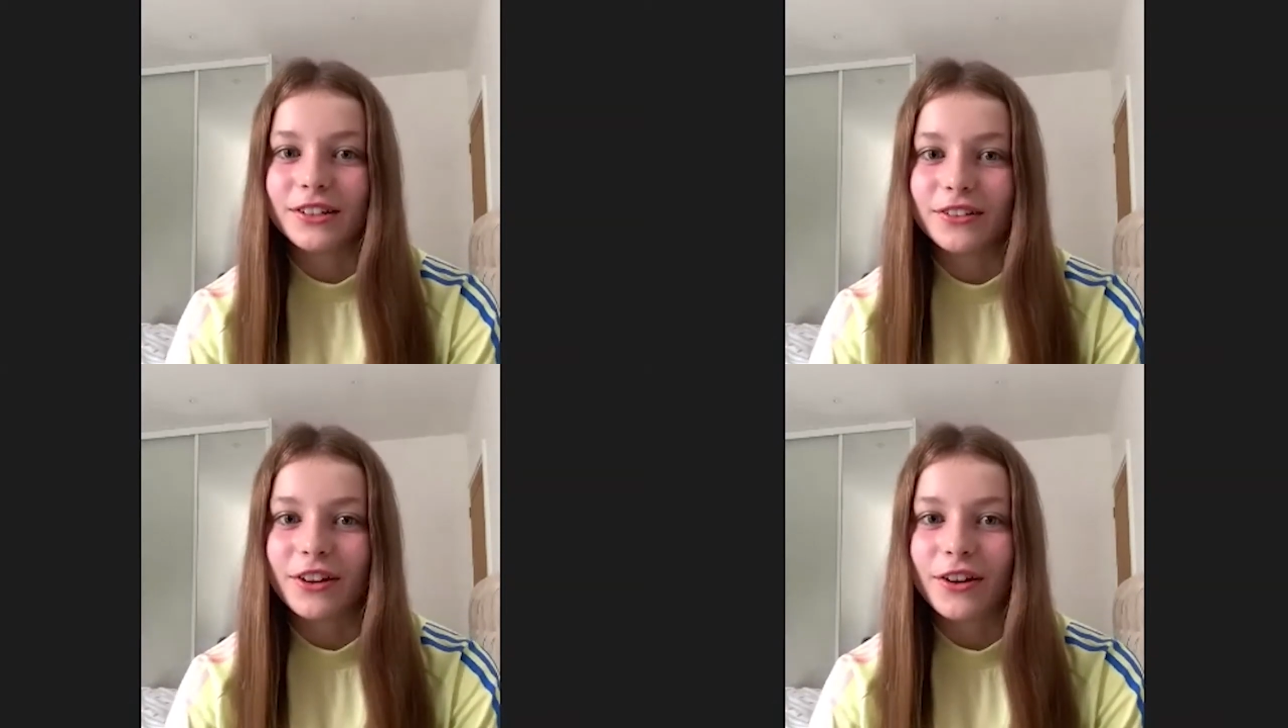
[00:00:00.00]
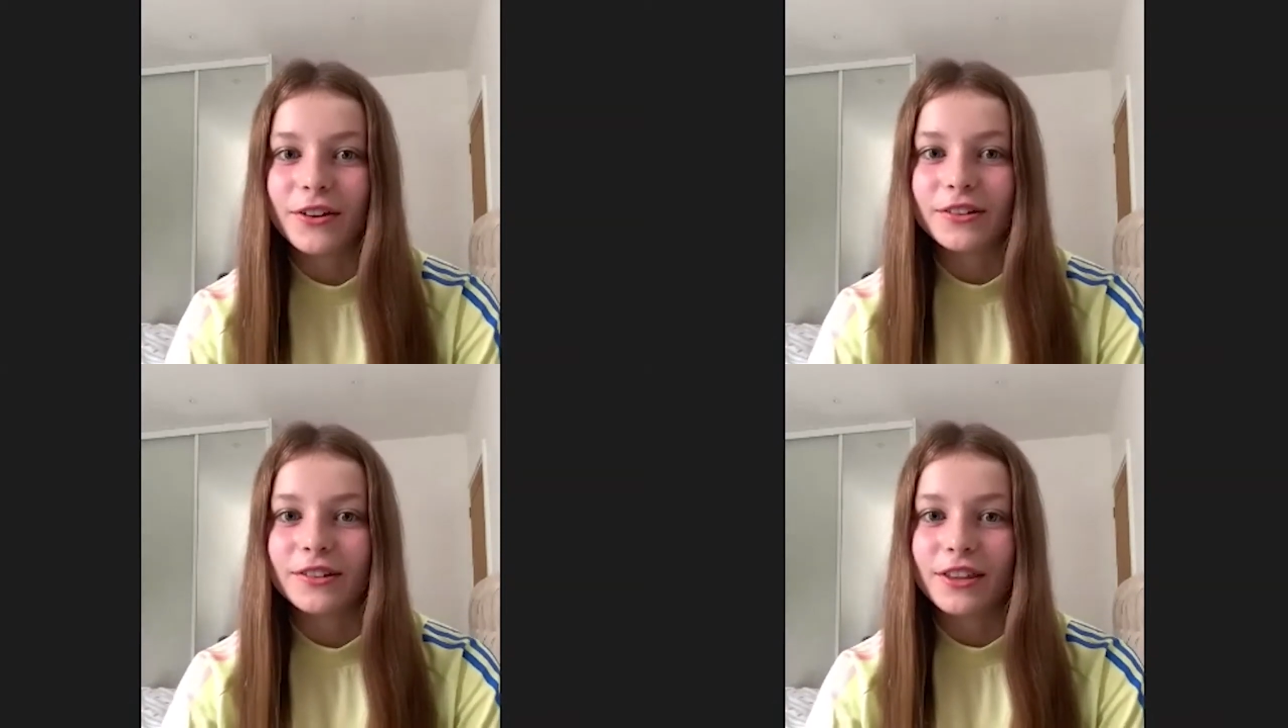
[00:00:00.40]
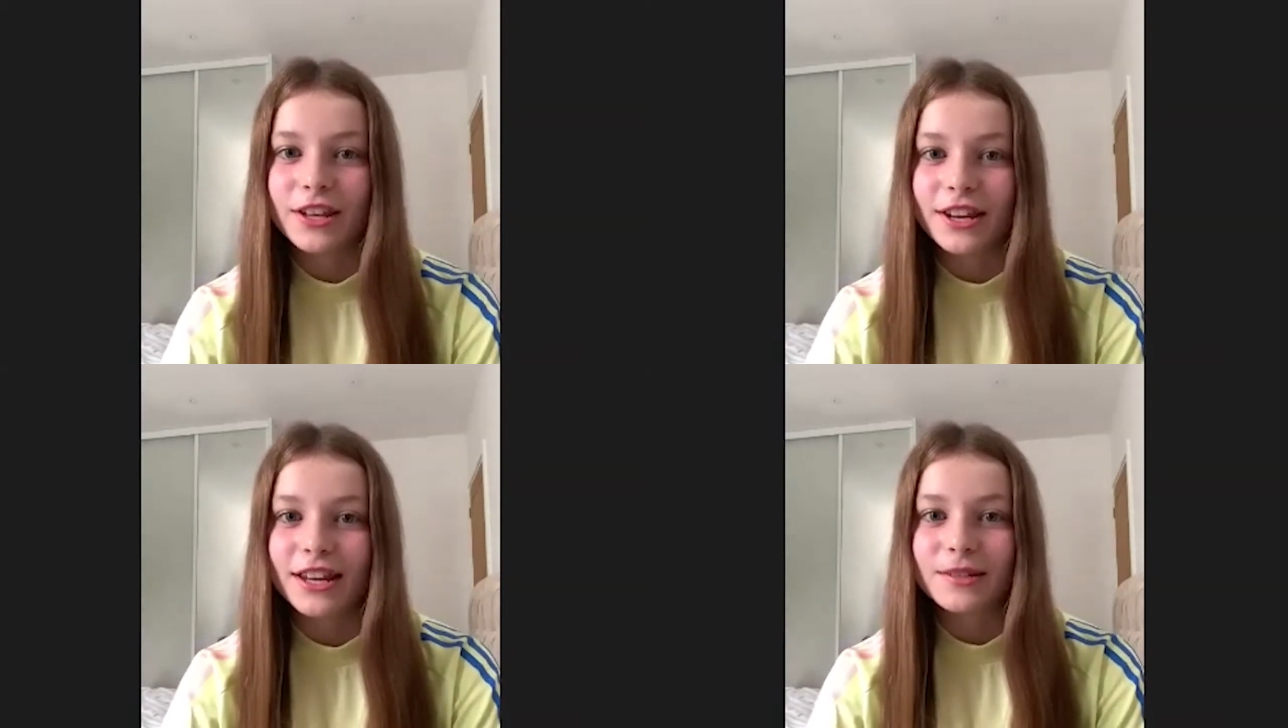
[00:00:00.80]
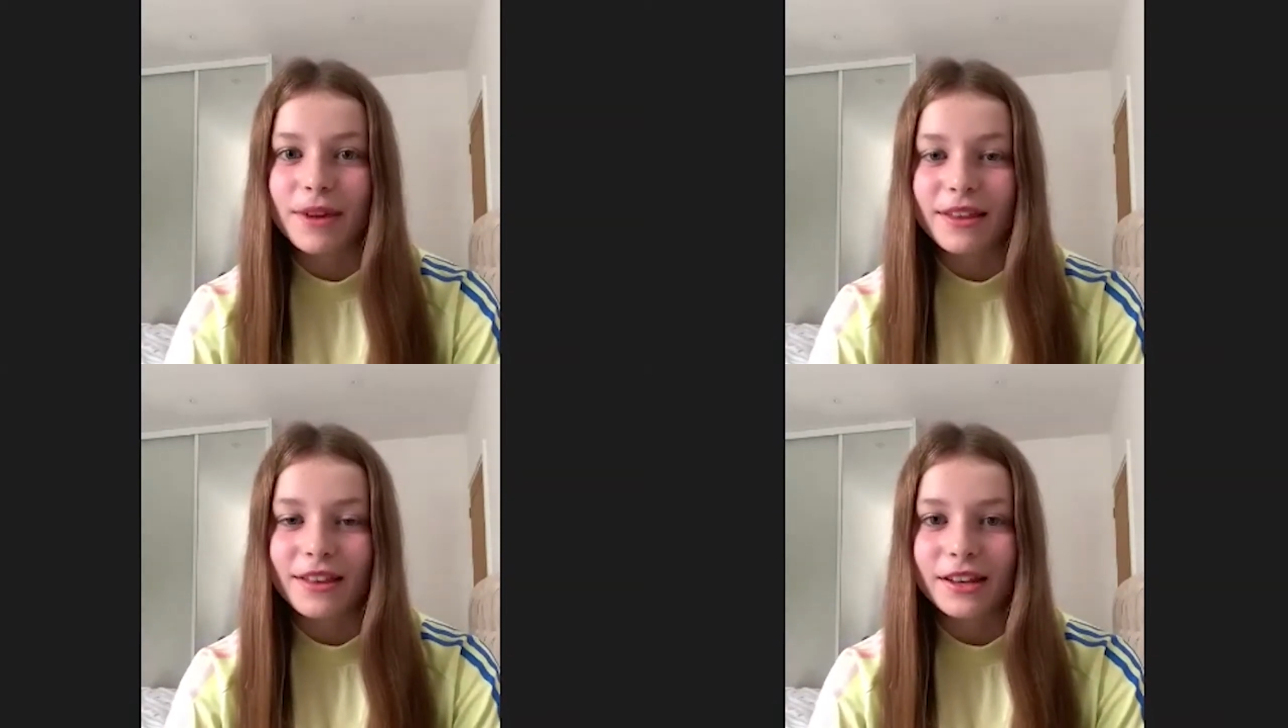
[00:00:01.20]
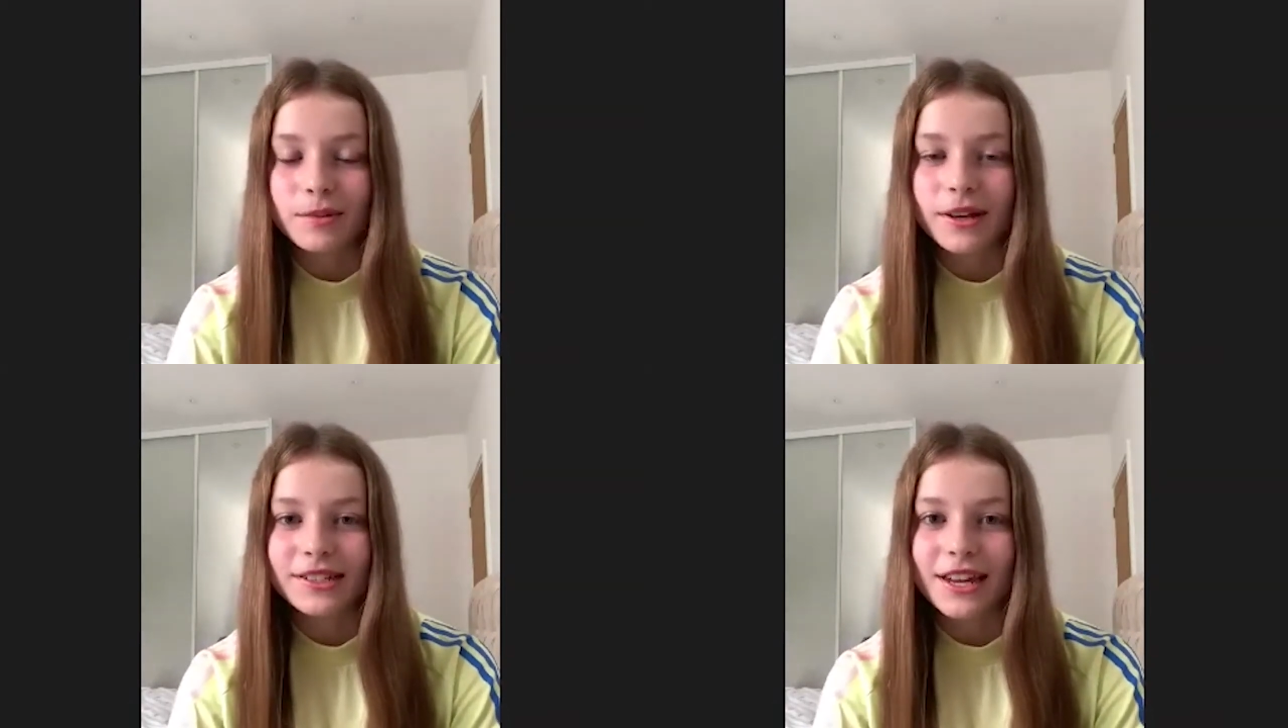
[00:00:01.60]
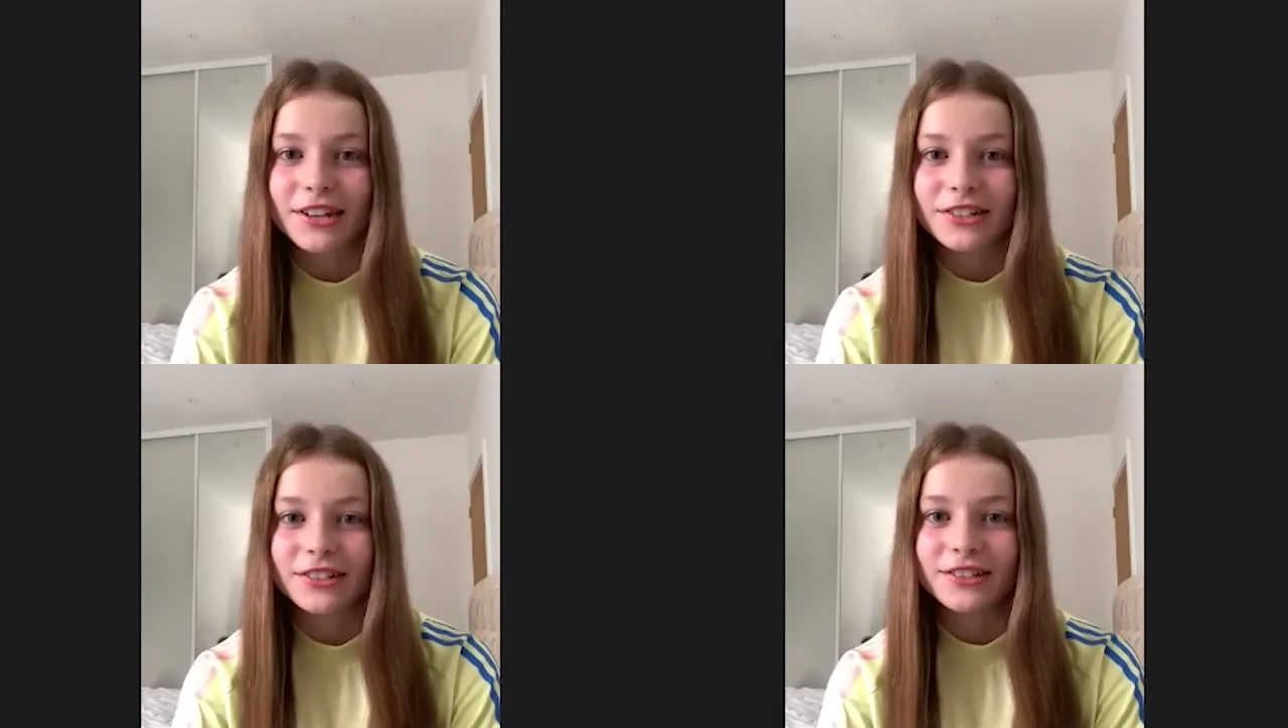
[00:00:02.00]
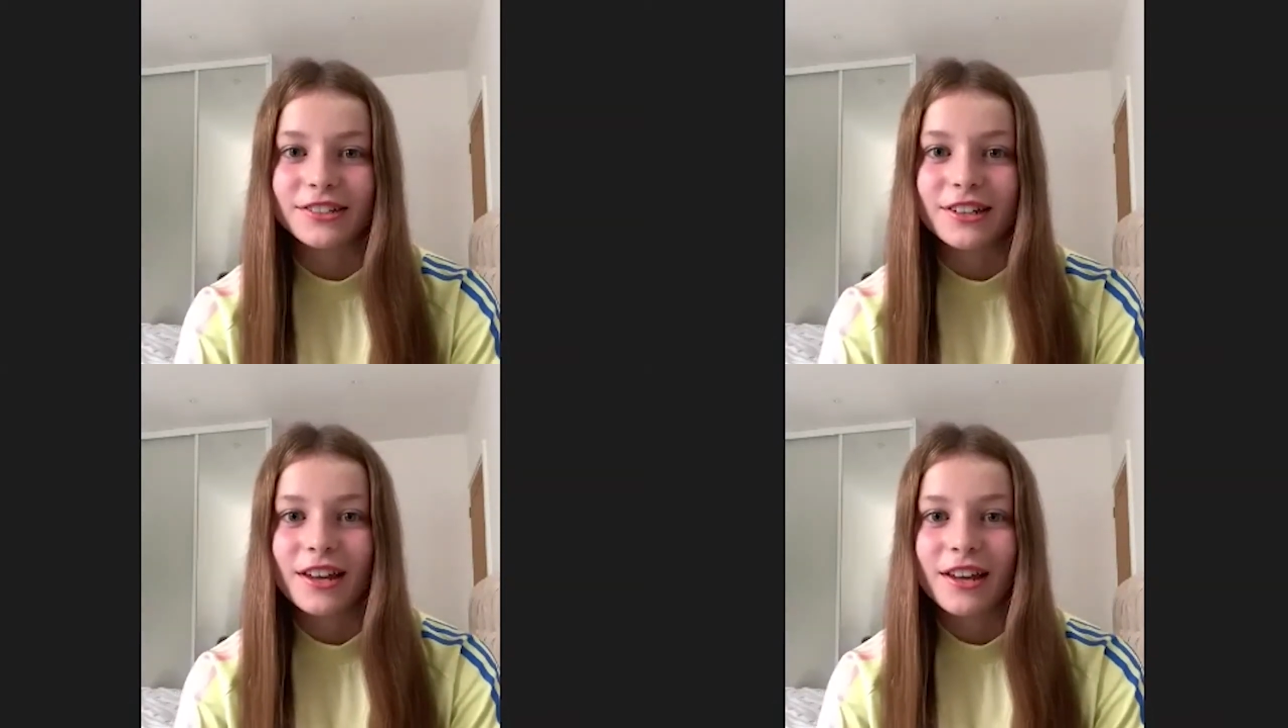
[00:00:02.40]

you know that you need to meet the expectations